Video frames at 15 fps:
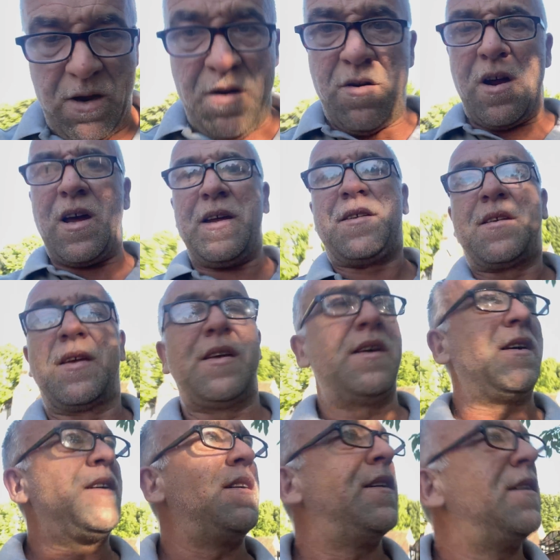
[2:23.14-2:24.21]
Right.
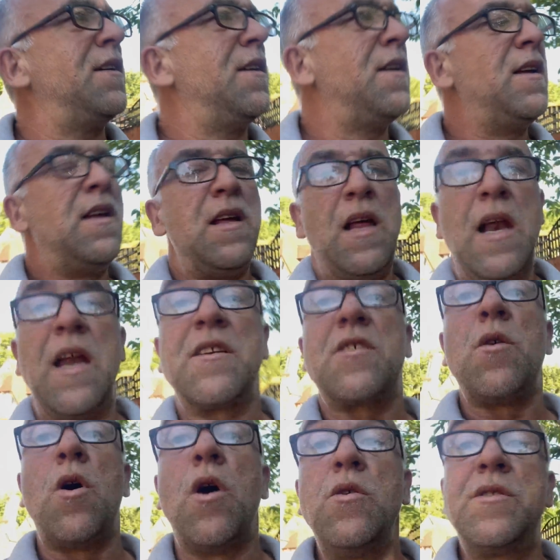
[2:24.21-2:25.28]
Let's
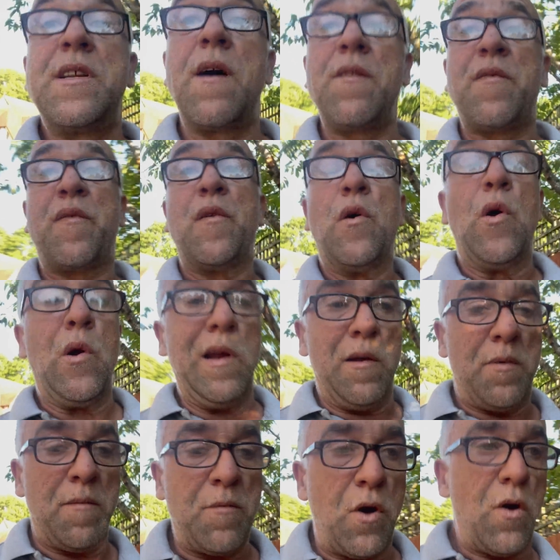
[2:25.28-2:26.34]
go hose down the floor a
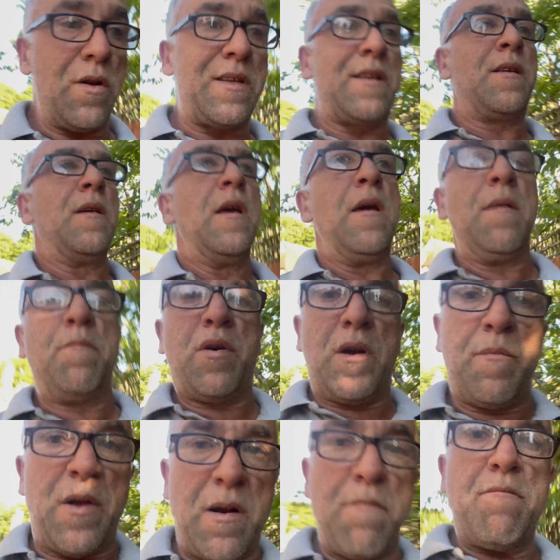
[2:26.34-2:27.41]
little bit more. Put a
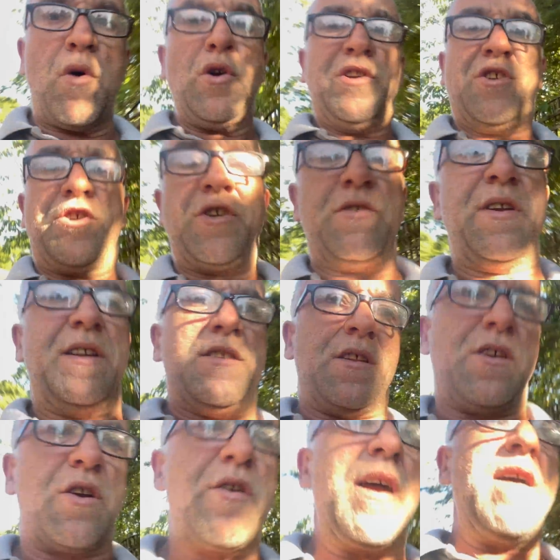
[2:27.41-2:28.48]
bit of moisture into
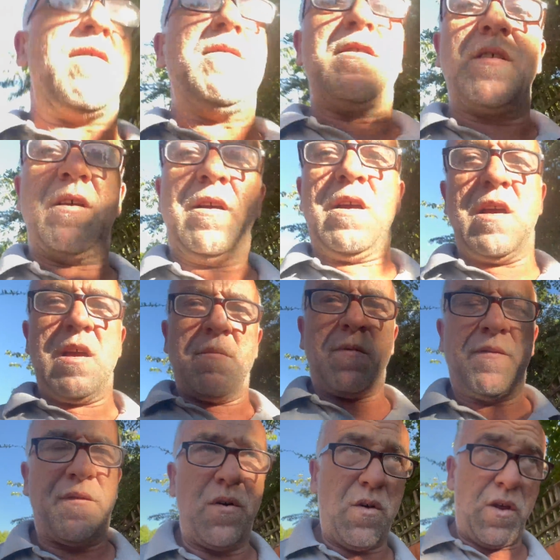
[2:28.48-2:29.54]
the ground
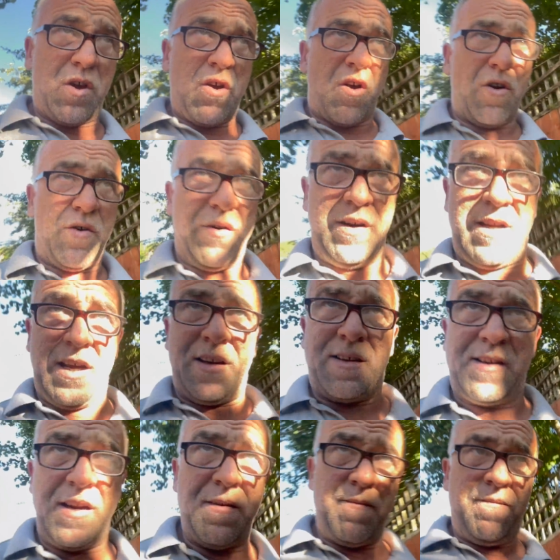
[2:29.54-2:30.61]
before the concrete
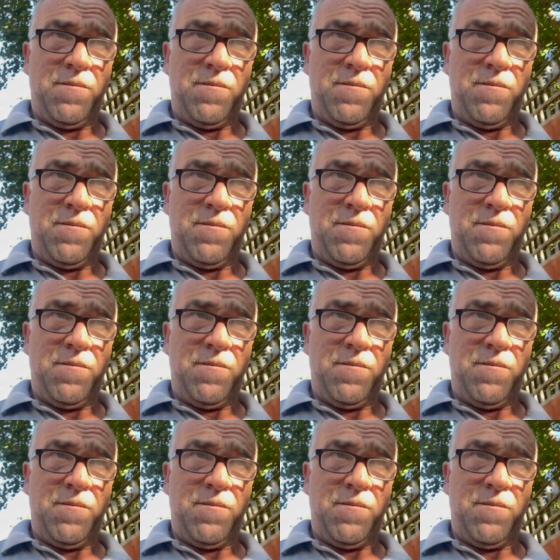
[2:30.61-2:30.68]
hits it.